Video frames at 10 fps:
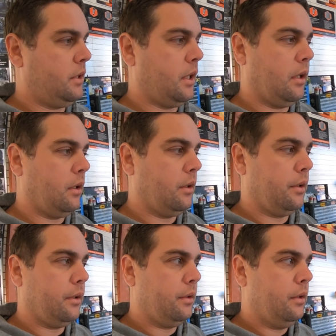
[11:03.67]

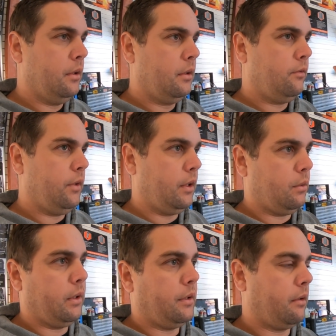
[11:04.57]
So
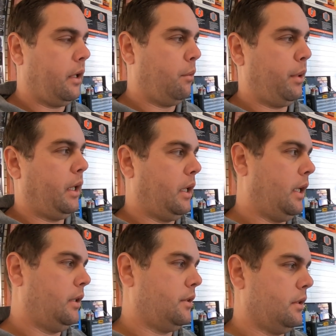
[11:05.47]
vehicle went on the ground
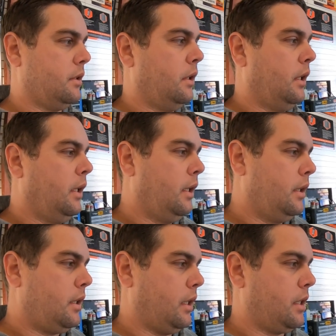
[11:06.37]
panards and
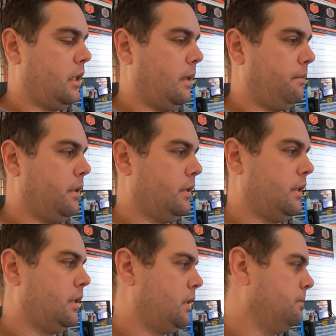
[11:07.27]
tensioned up the
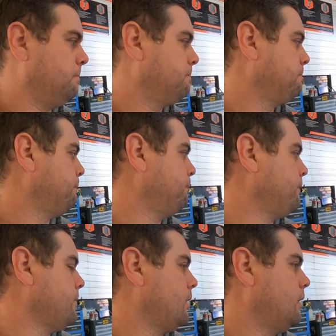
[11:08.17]
system.
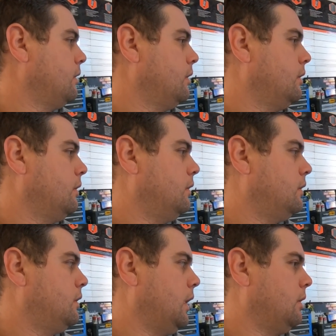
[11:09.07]

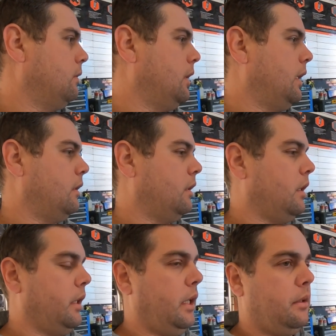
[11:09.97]
Done all that.
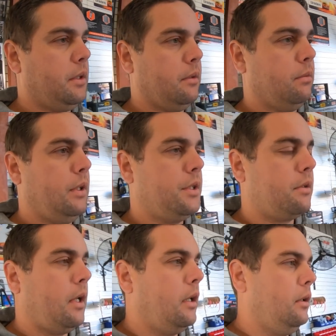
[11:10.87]
Oh yeah, did a winch
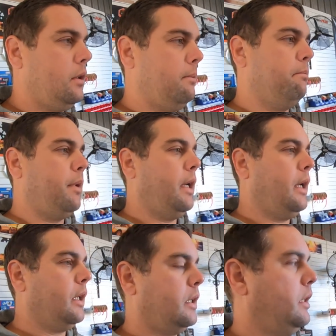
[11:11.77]
cradle on the
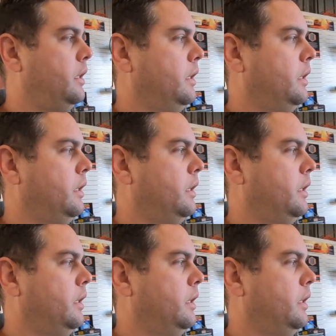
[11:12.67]
back.